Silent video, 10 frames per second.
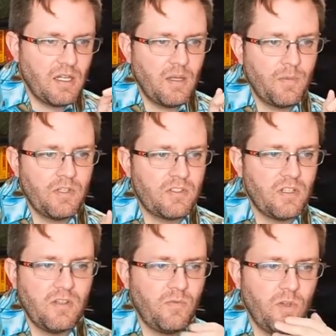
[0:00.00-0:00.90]
I'm just
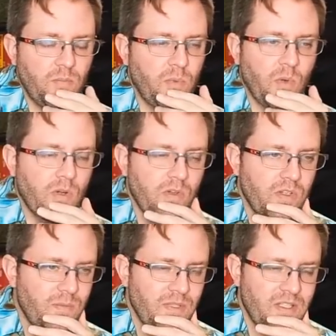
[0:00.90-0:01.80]
going to avoid
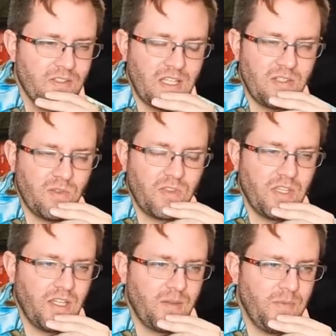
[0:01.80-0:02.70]
Portnoy because I don't
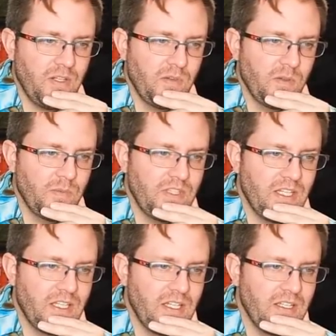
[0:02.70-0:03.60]
think I could be in a room with
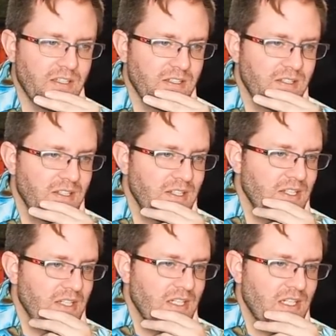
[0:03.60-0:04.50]
that guy.
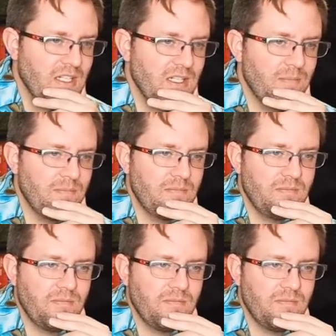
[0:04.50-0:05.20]
Um,